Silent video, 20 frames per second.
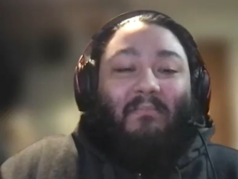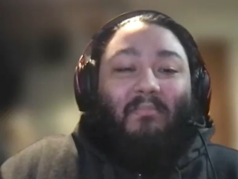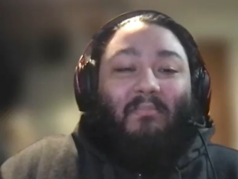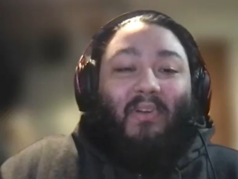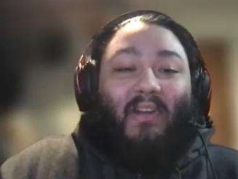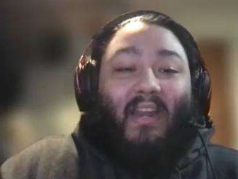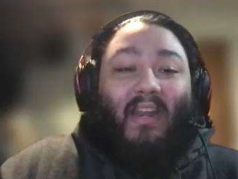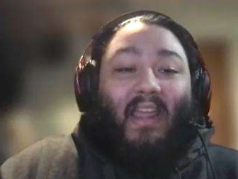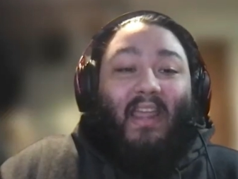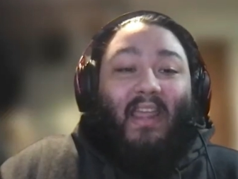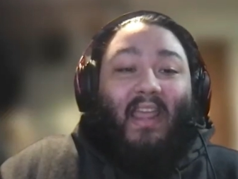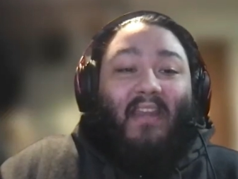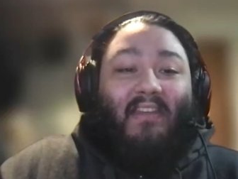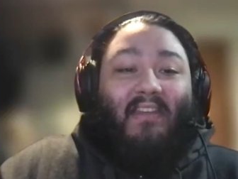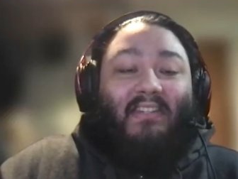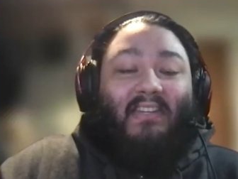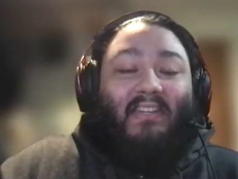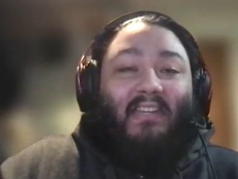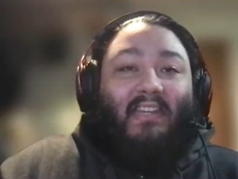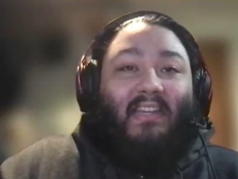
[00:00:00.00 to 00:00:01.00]
point, I
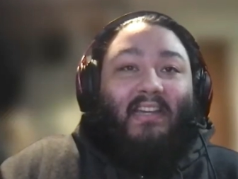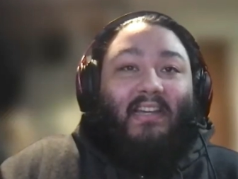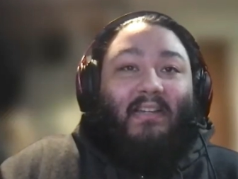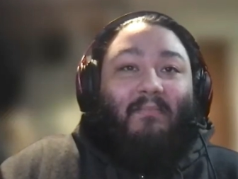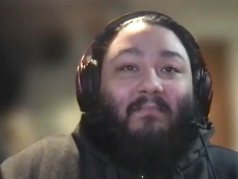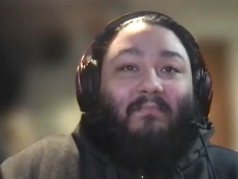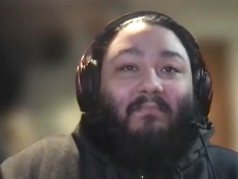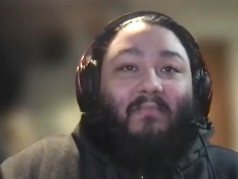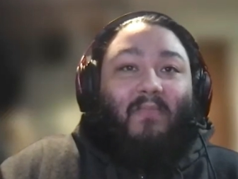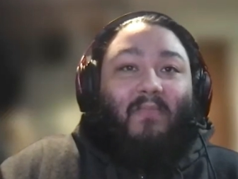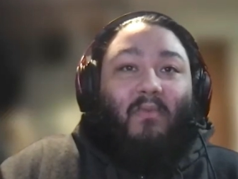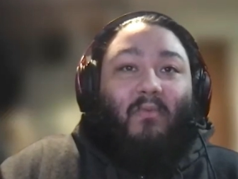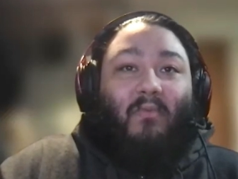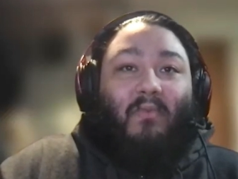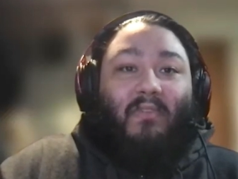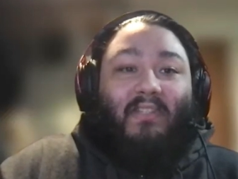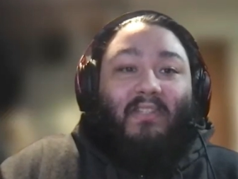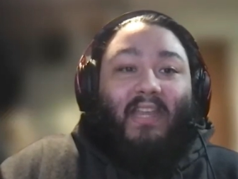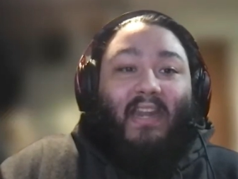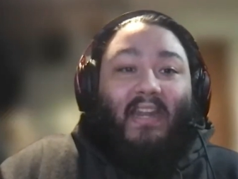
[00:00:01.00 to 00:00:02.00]
actually um,
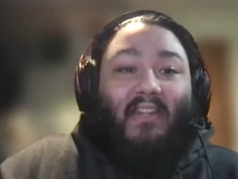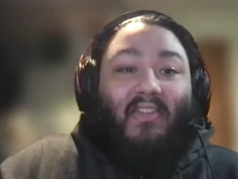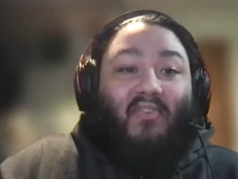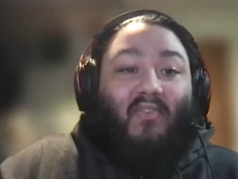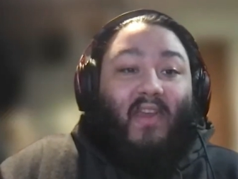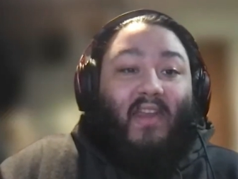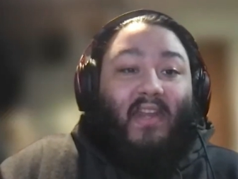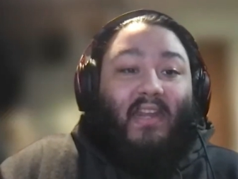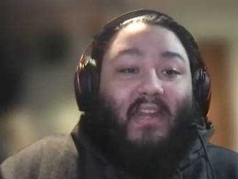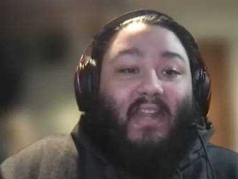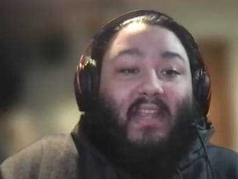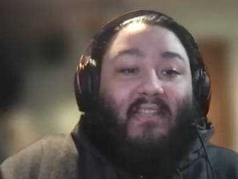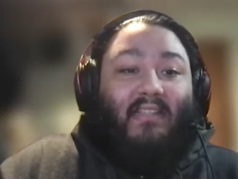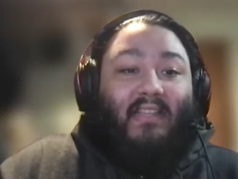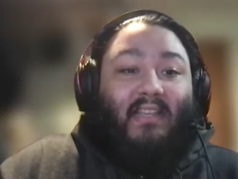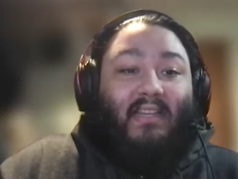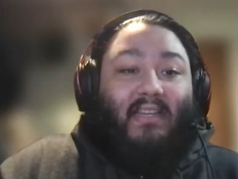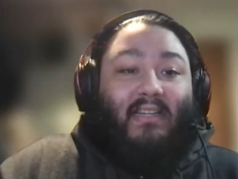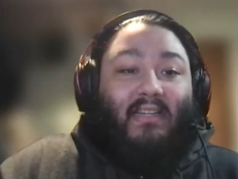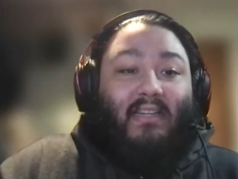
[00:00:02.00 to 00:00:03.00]
was getting training as
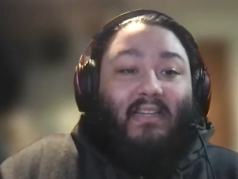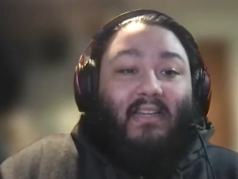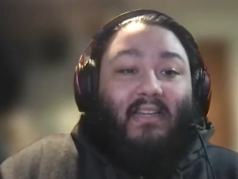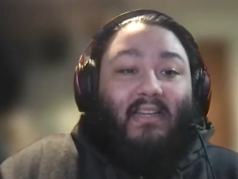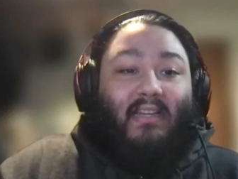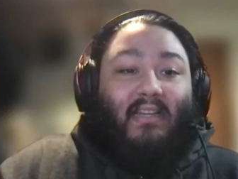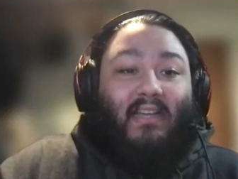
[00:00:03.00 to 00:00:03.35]
a,